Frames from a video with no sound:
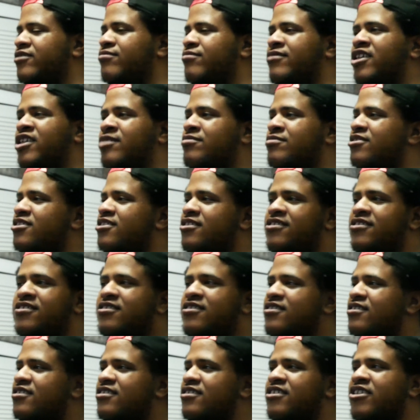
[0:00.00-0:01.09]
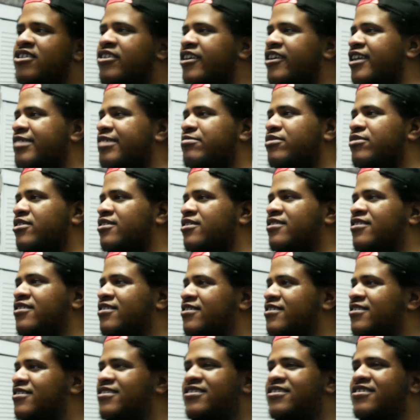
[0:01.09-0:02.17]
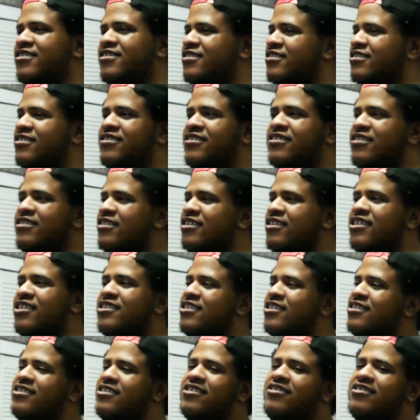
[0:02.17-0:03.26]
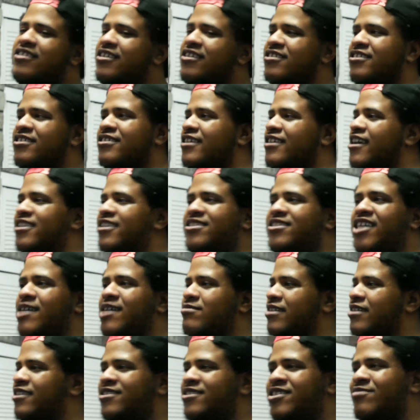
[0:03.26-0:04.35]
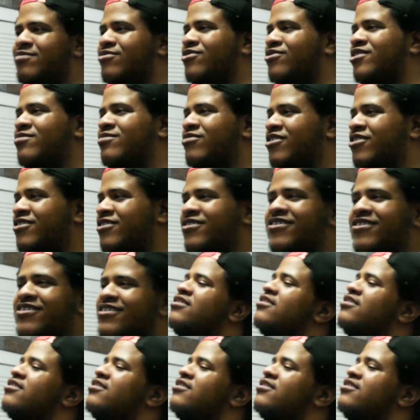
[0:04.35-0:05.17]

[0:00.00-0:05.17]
Your meme shit's great, but this... you gotta stop it at some point, bro.